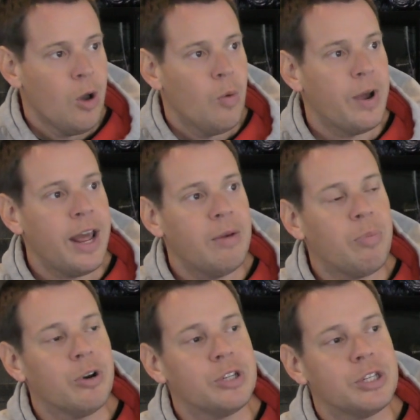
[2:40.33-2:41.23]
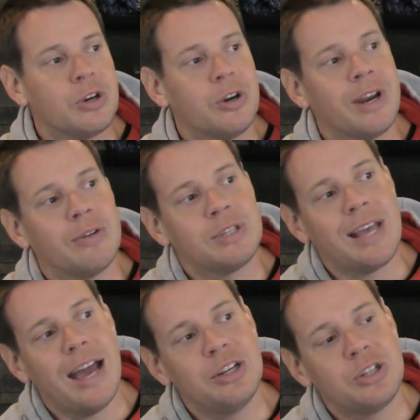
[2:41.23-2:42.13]
Went ahead and purchased her. Now,
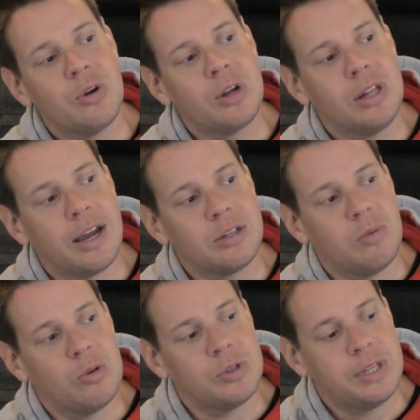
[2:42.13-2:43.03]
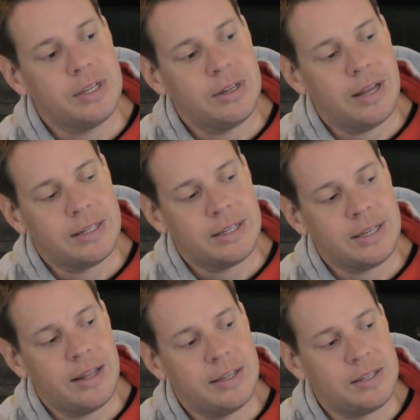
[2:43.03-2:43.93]
Sideshow Collectibles, the, as I
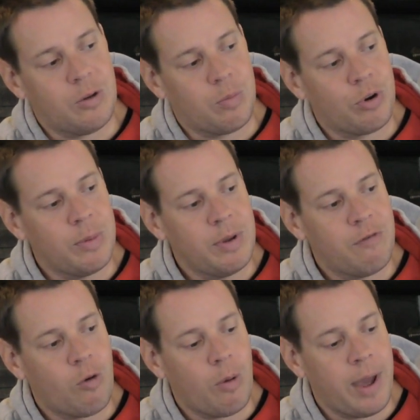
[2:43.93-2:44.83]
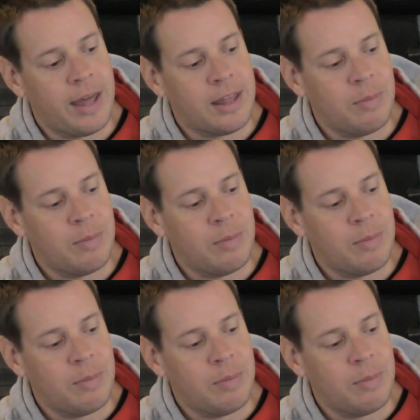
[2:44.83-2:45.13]
said, this is their premium format.